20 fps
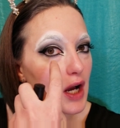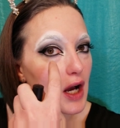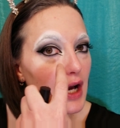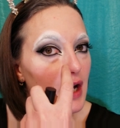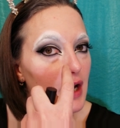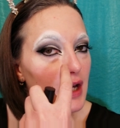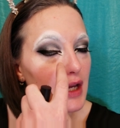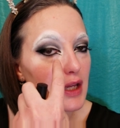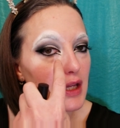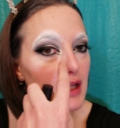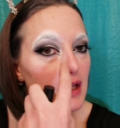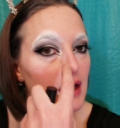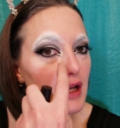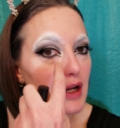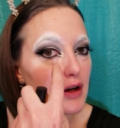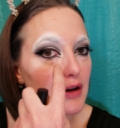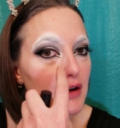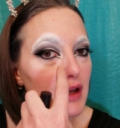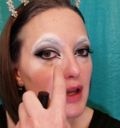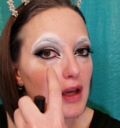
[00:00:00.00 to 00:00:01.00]
eye
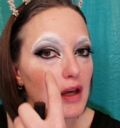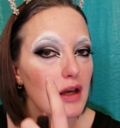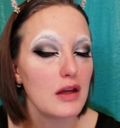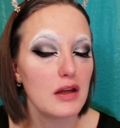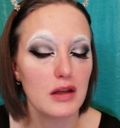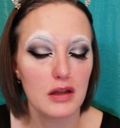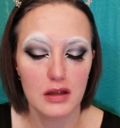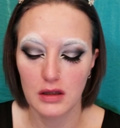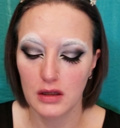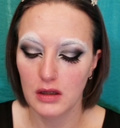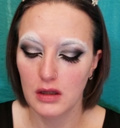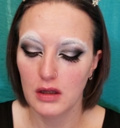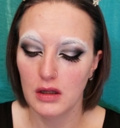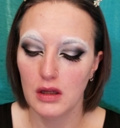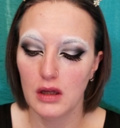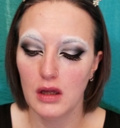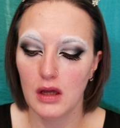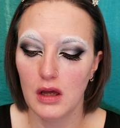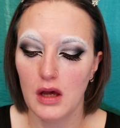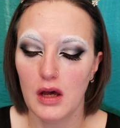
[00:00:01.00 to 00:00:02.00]
area
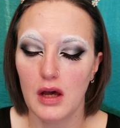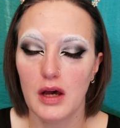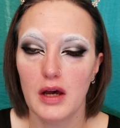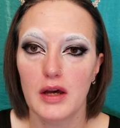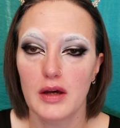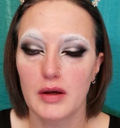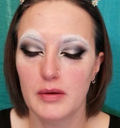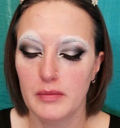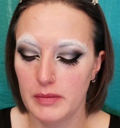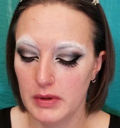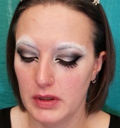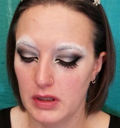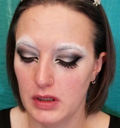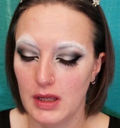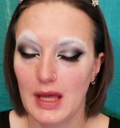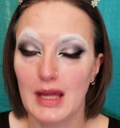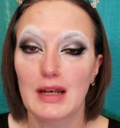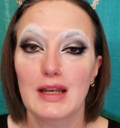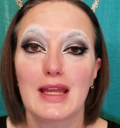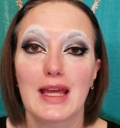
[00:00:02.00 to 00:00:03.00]

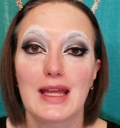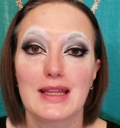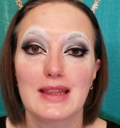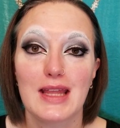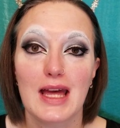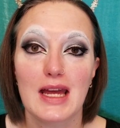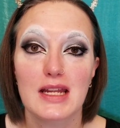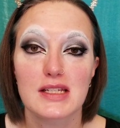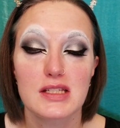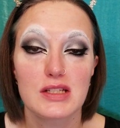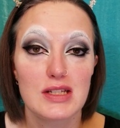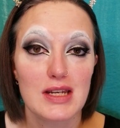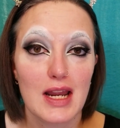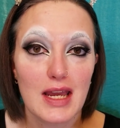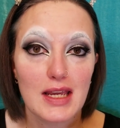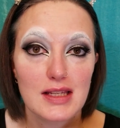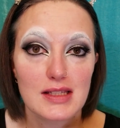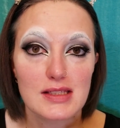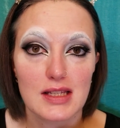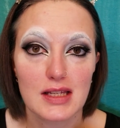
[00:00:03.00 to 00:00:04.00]
and get that
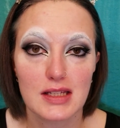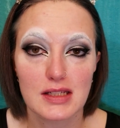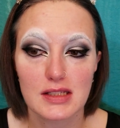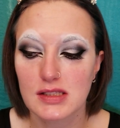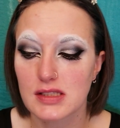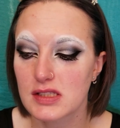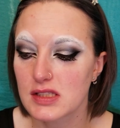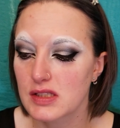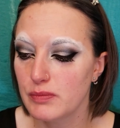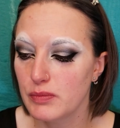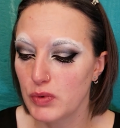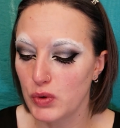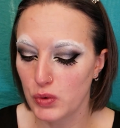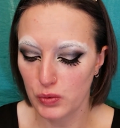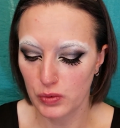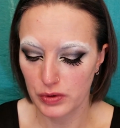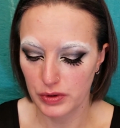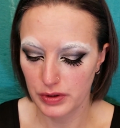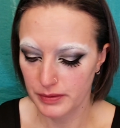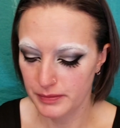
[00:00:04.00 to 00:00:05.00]
nice and
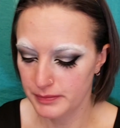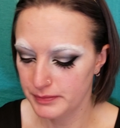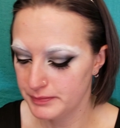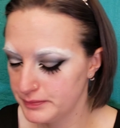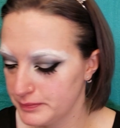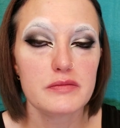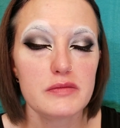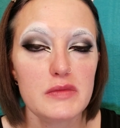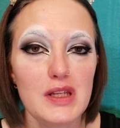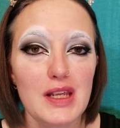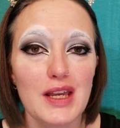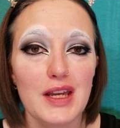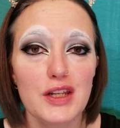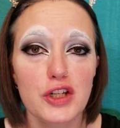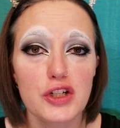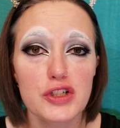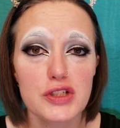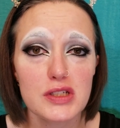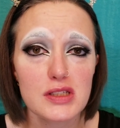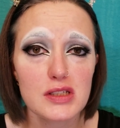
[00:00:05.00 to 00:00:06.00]
smooth. And
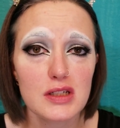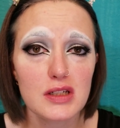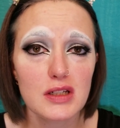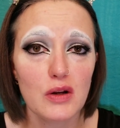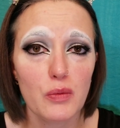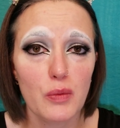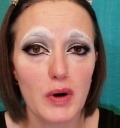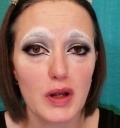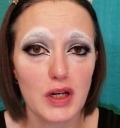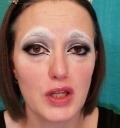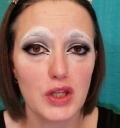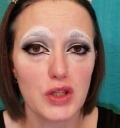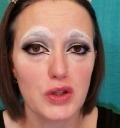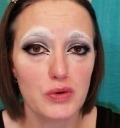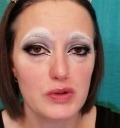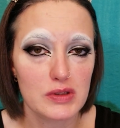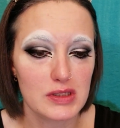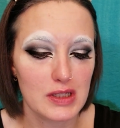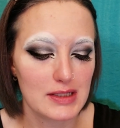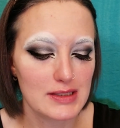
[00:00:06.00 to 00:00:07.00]
you're just going to want to
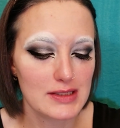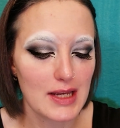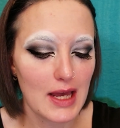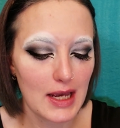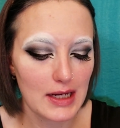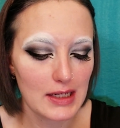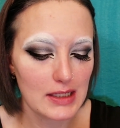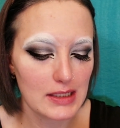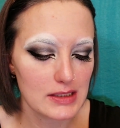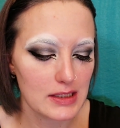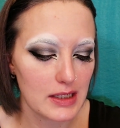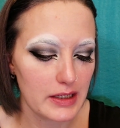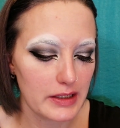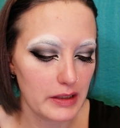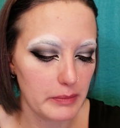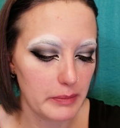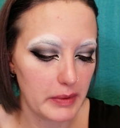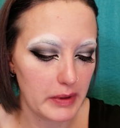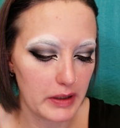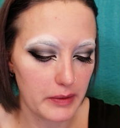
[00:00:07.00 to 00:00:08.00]
use a tiny
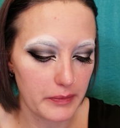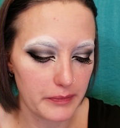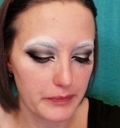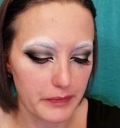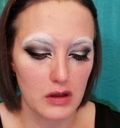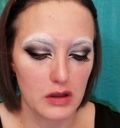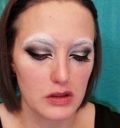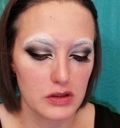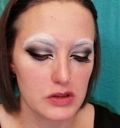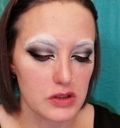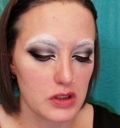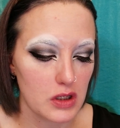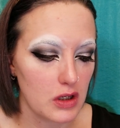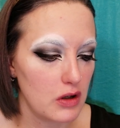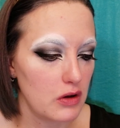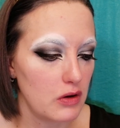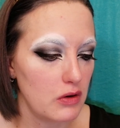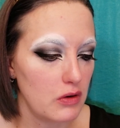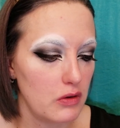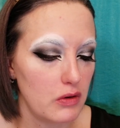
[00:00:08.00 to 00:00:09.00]
bit.
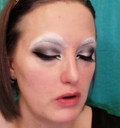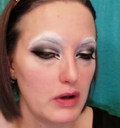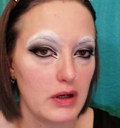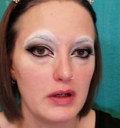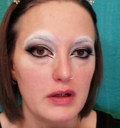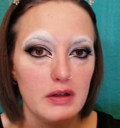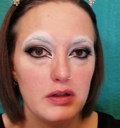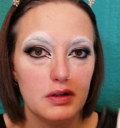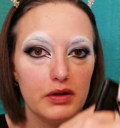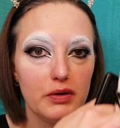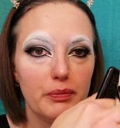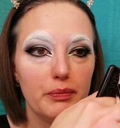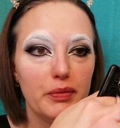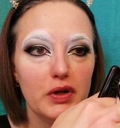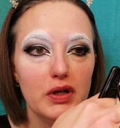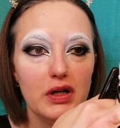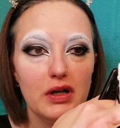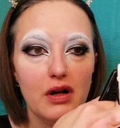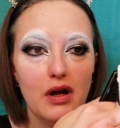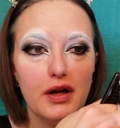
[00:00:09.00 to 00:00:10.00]
So put
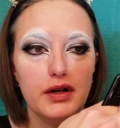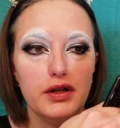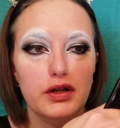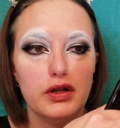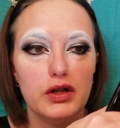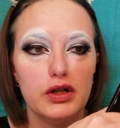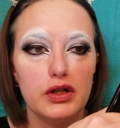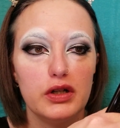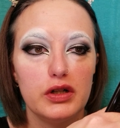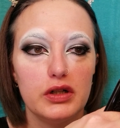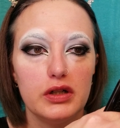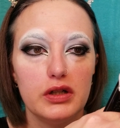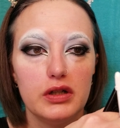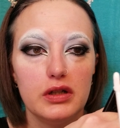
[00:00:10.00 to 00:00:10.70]
it on your